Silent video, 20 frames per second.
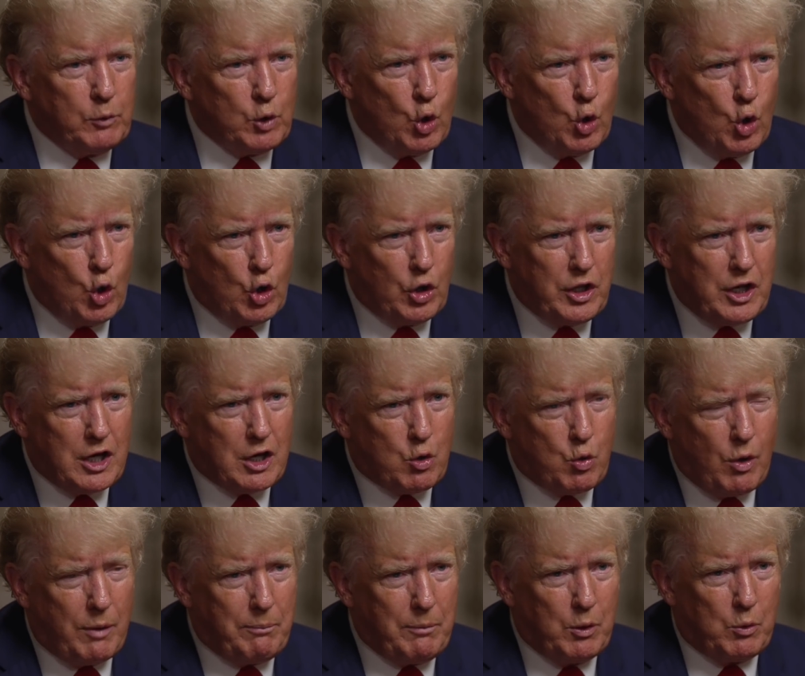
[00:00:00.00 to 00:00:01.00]
All the
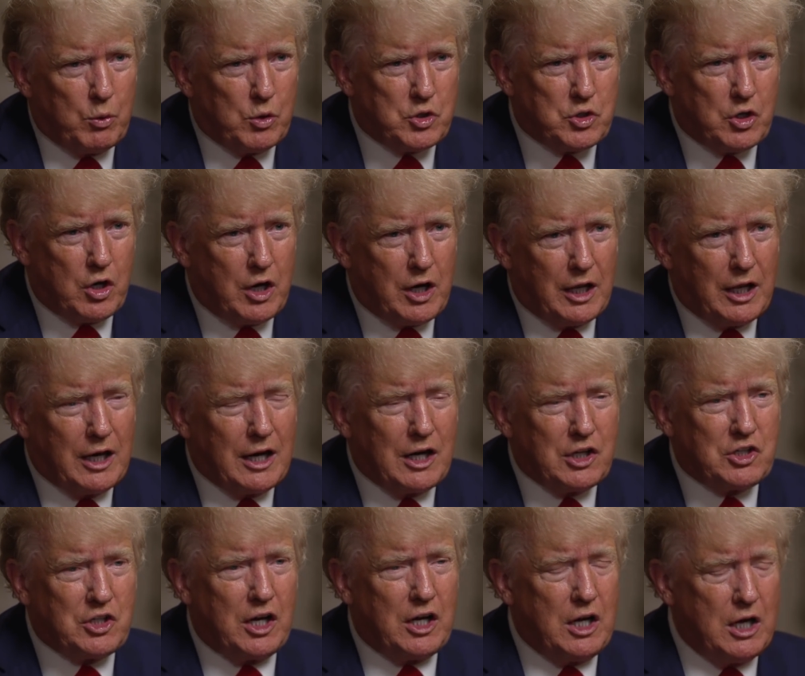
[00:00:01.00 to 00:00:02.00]
equipment was starting, and I
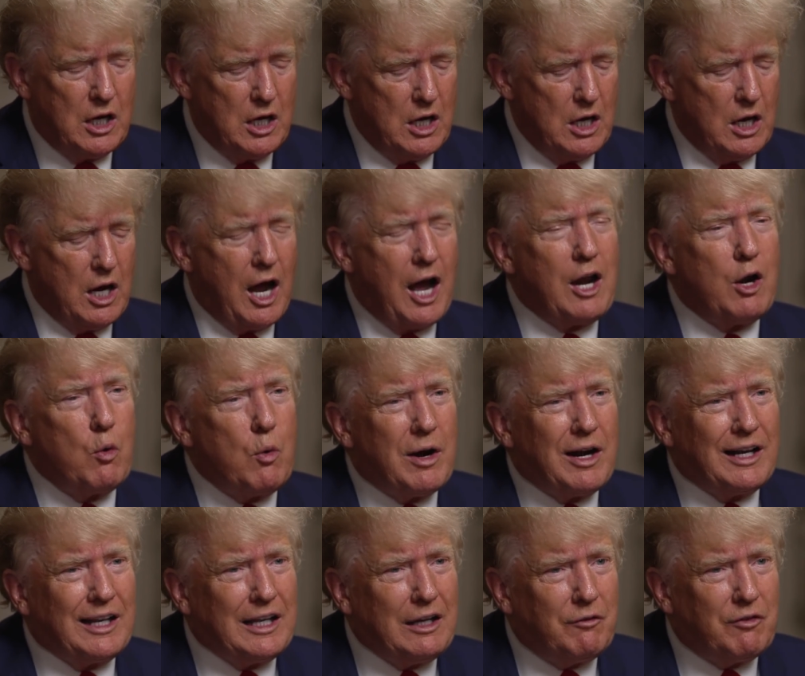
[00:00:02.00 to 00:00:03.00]
said, I don't want
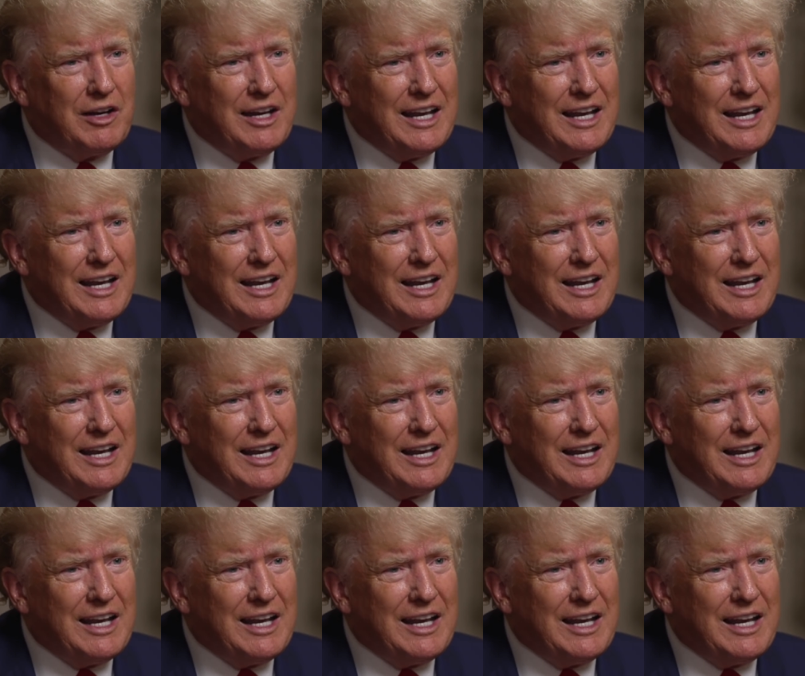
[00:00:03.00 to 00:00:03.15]
to leave a